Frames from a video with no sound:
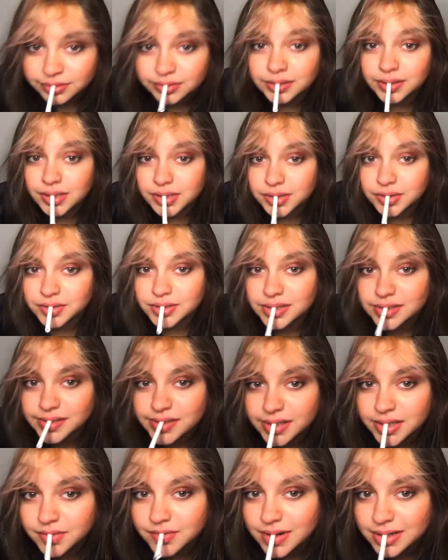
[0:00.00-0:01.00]
You know these
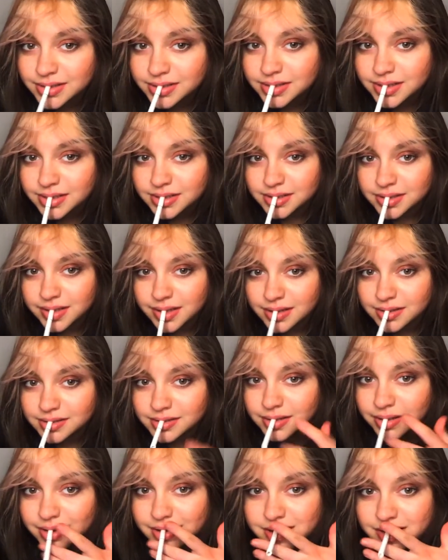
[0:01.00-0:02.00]
cigarettes these days,
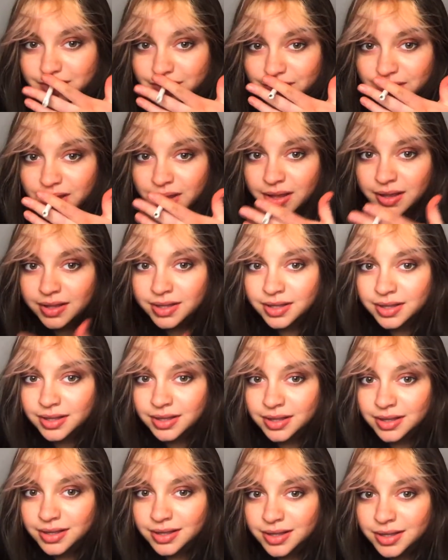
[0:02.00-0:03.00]
huh?
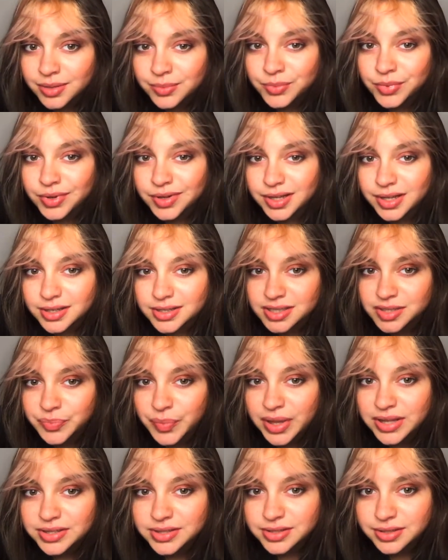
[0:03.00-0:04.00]
Pretty
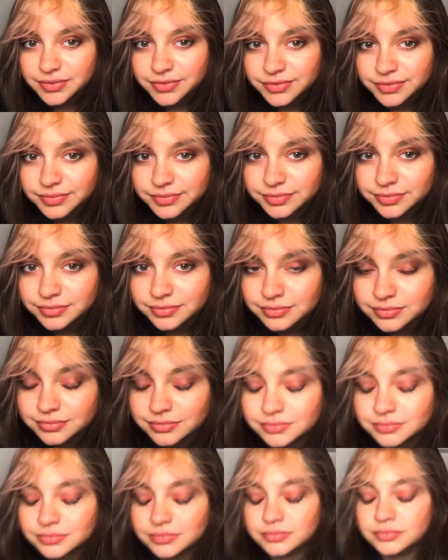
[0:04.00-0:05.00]
expensive.
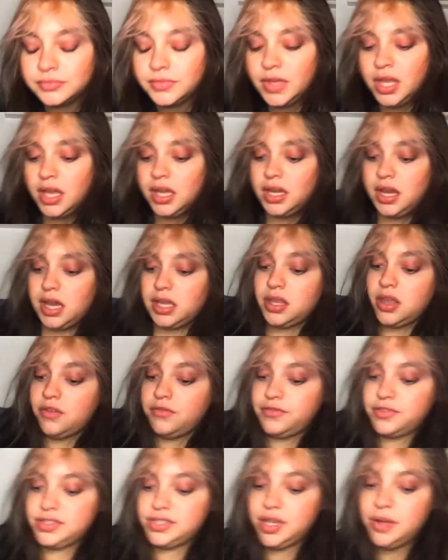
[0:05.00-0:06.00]
You know,
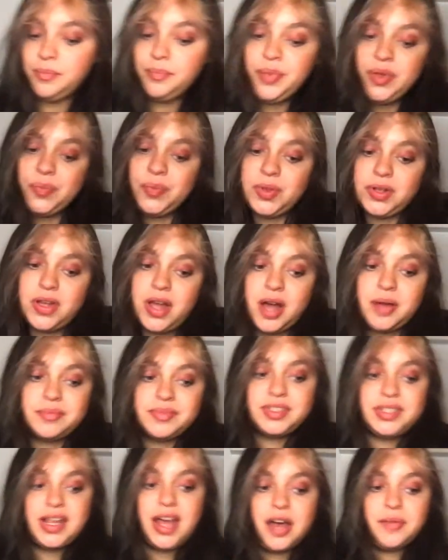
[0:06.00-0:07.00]
for some people, comes
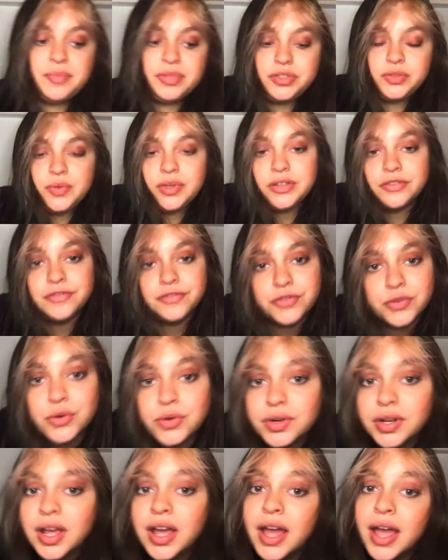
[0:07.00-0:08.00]
down between
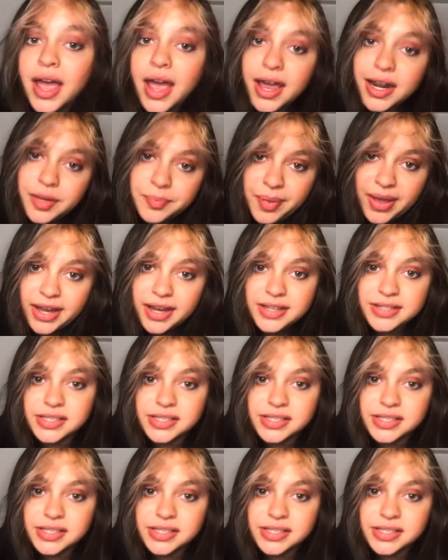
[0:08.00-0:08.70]
food and a pack of